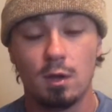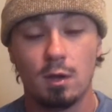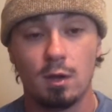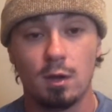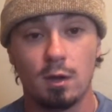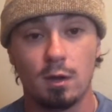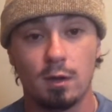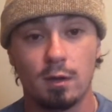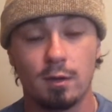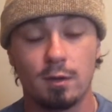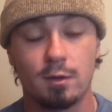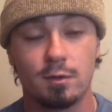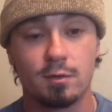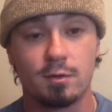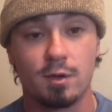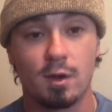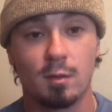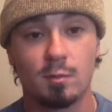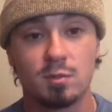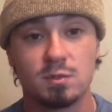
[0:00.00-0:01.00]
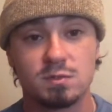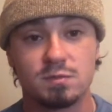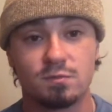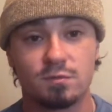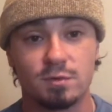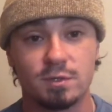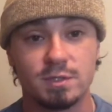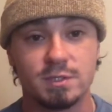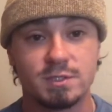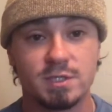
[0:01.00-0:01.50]
uh, here are the numbers
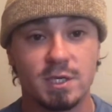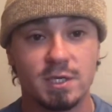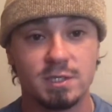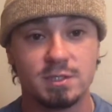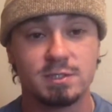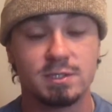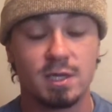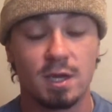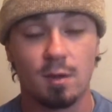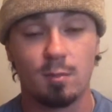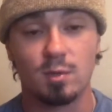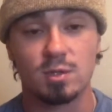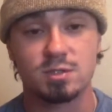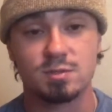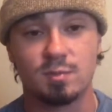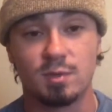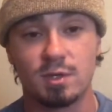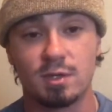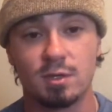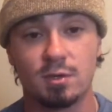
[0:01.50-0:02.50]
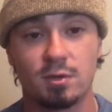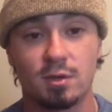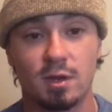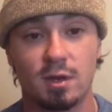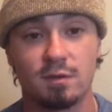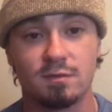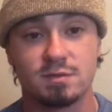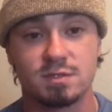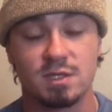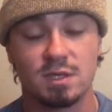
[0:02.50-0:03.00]
for each age, how much money you're going
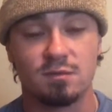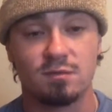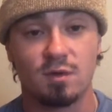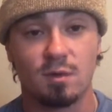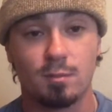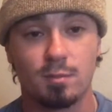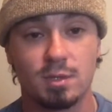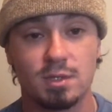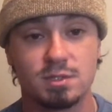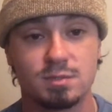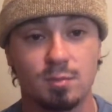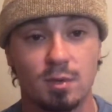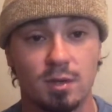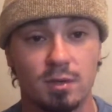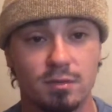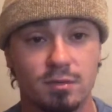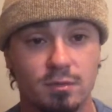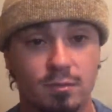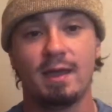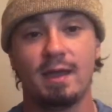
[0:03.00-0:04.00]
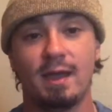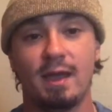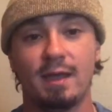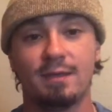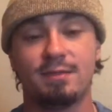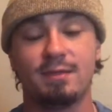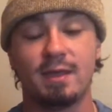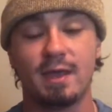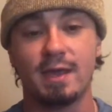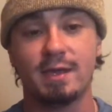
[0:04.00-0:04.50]
to have to save up each month.
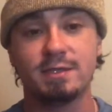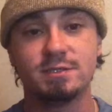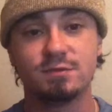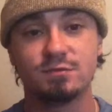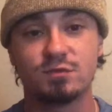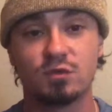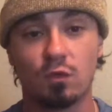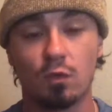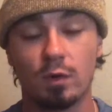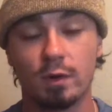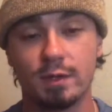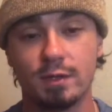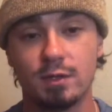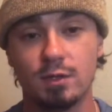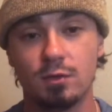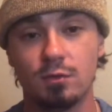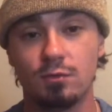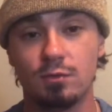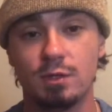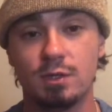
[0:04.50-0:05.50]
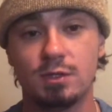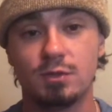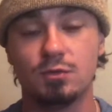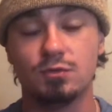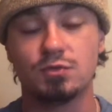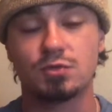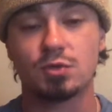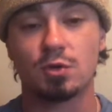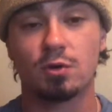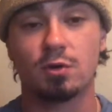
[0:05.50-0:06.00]
At the age of 20, you need to
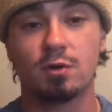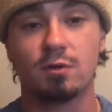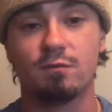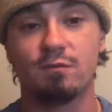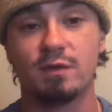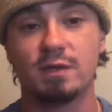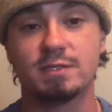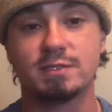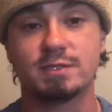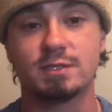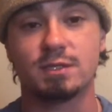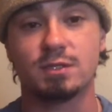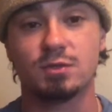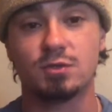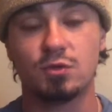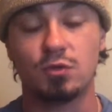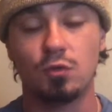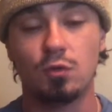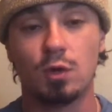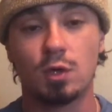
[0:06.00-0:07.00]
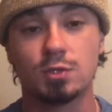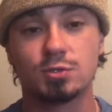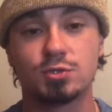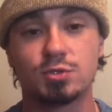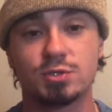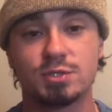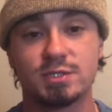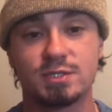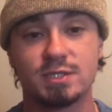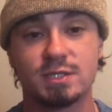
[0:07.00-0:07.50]
start investing
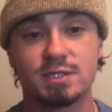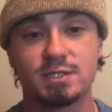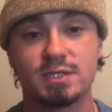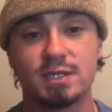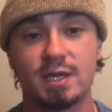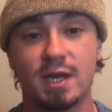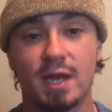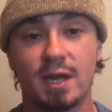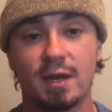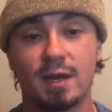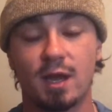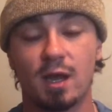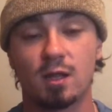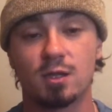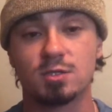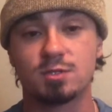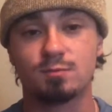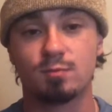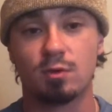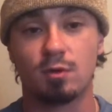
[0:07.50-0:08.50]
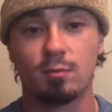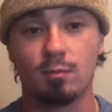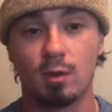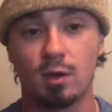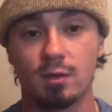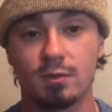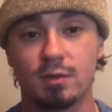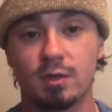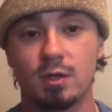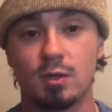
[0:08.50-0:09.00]
$269 per
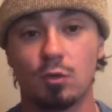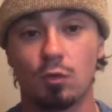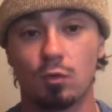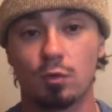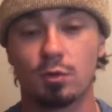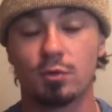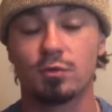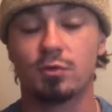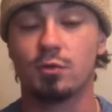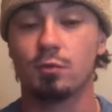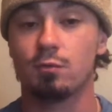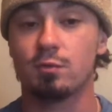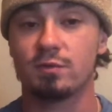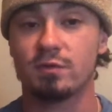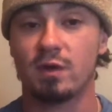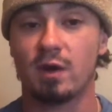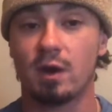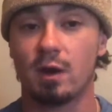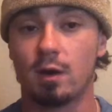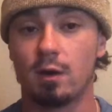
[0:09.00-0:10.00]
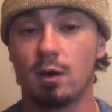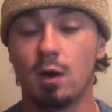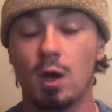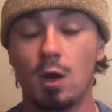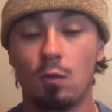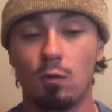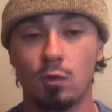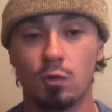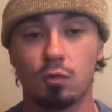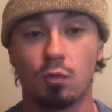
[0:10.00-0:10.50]
month in order to retire
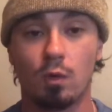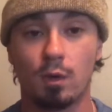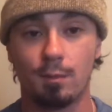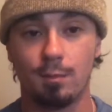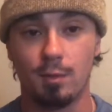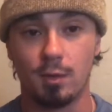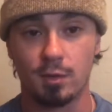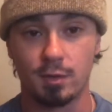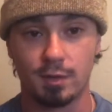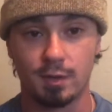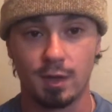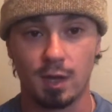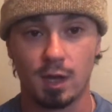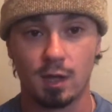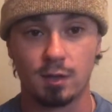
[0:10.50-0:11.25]
with $1 million.